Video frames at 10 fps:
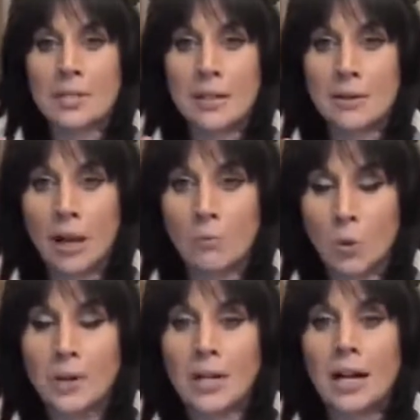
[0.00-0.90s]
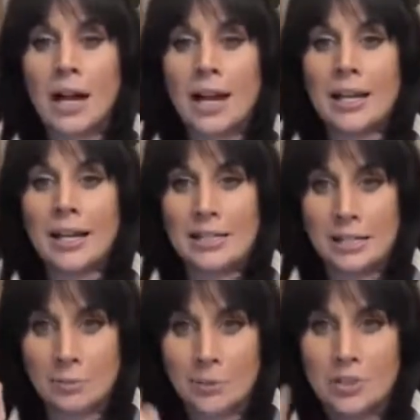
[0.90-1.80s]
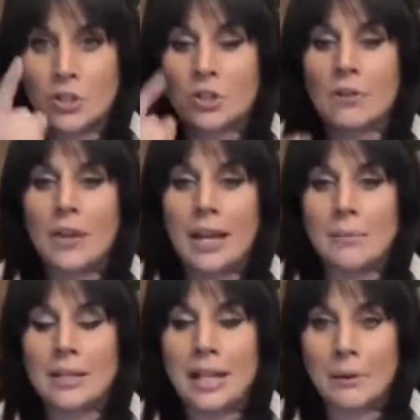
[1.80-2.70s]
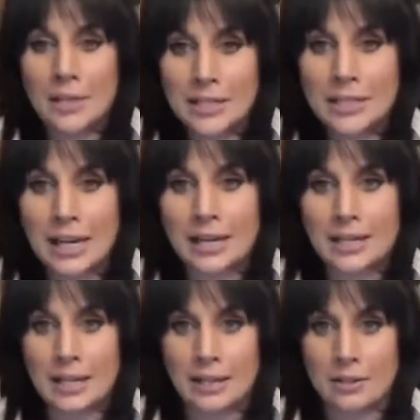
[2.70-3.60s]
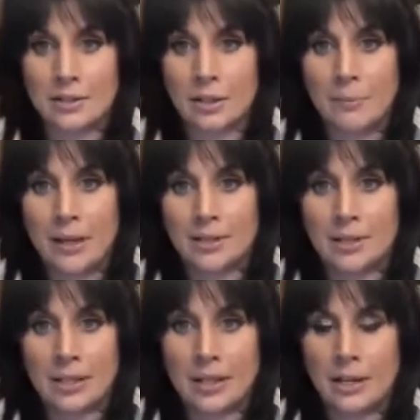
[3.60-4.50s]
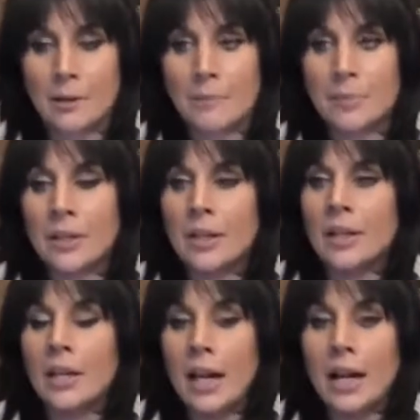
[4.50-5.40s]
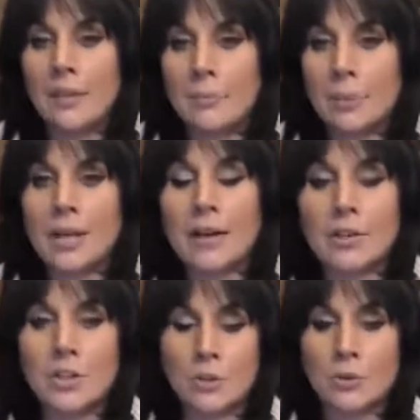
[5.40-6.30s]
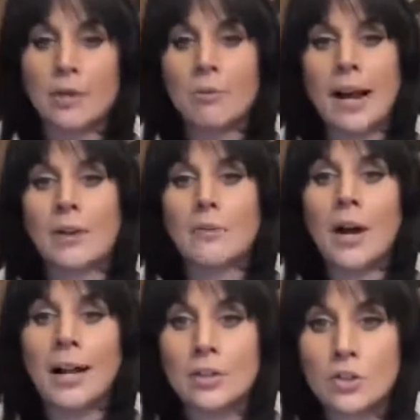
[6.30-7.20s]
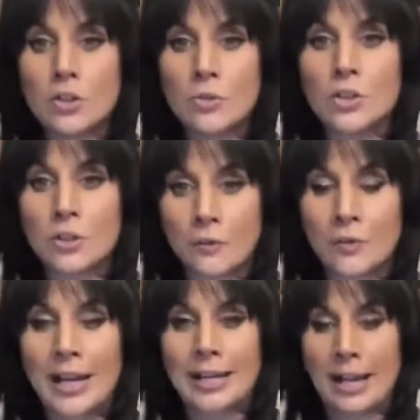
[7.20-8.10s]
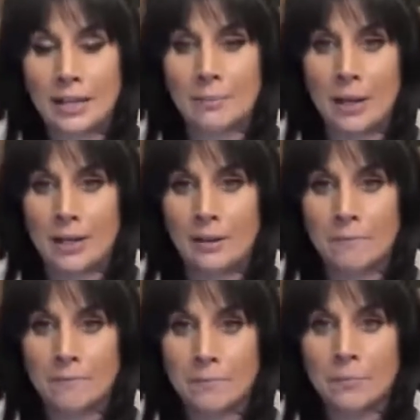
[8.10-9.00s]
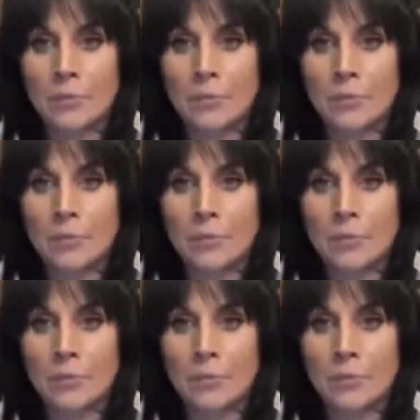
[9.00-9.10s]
Because now Mordecai is in the position of Haman. Now he's second in command to the king. And they put out a decree ratifying the Jews to fight anybody